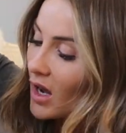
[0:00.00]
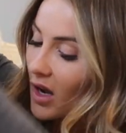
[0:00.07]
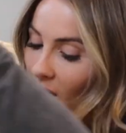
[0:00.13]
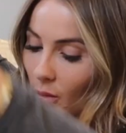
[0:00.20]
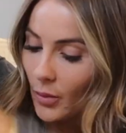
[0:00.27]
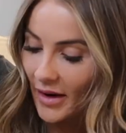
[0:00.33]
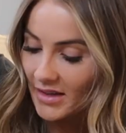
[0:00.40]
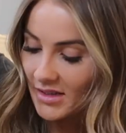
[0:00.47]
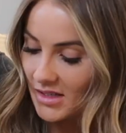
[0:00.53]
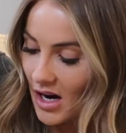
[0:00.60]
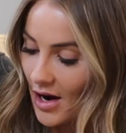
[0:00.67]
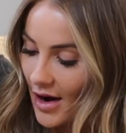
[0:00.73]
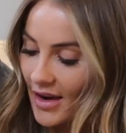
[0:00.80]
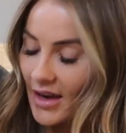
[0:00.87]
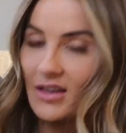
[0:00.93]
Little waist
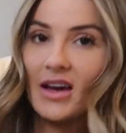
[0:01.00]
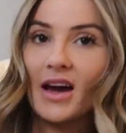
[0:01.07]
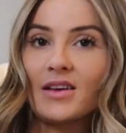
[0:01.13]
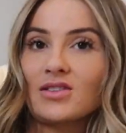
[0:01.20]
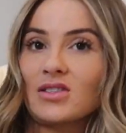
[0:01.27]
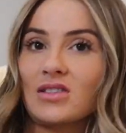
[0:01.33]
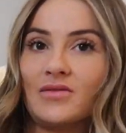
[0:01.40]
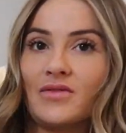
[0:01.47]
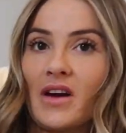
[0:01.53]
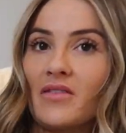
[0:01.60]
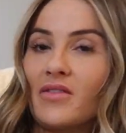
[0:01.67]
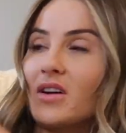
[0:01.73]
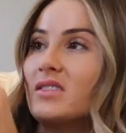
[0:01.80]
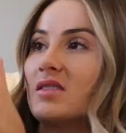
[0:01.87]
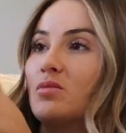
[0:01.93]
high and yeah it's just a
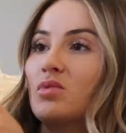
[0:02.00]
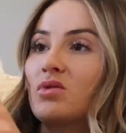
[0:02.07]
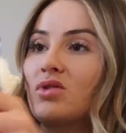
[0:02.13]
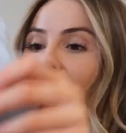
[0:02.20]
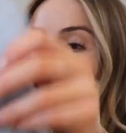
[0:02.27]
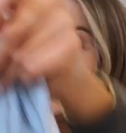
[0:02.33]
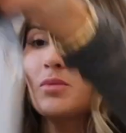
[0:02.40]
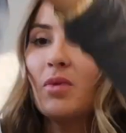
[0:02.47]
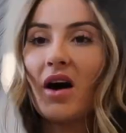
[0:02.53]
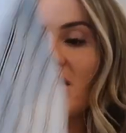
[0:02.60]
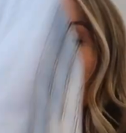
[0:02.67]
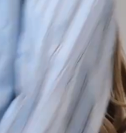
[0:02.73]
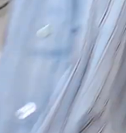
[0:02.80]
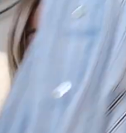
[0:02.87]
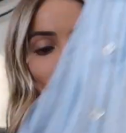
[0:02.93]
very very simple dress but
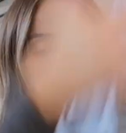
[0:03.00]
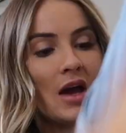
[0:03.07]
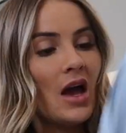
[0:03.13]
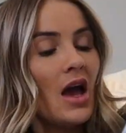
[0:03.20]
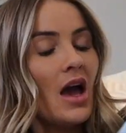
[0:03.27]
I thought